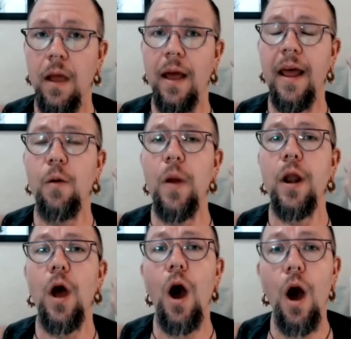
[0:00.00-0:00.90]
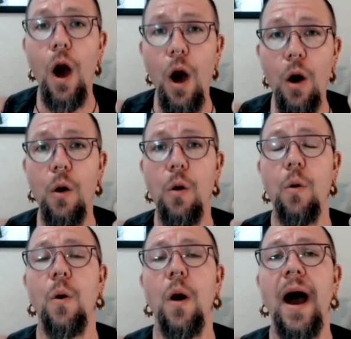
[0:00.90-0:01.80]
And I went,
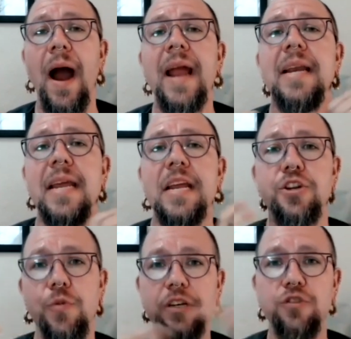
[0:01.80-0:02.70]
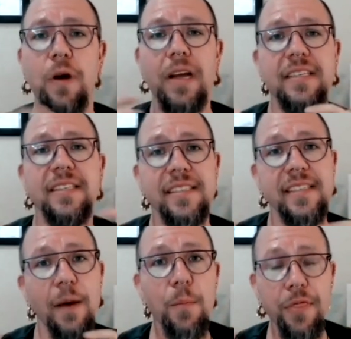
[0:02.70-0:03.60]
oh, I need to address
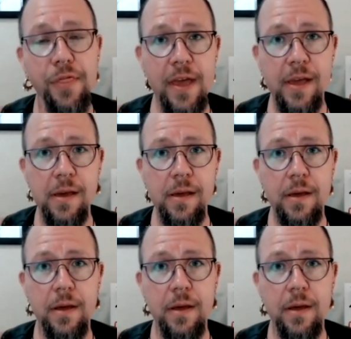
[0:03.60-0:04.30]
something,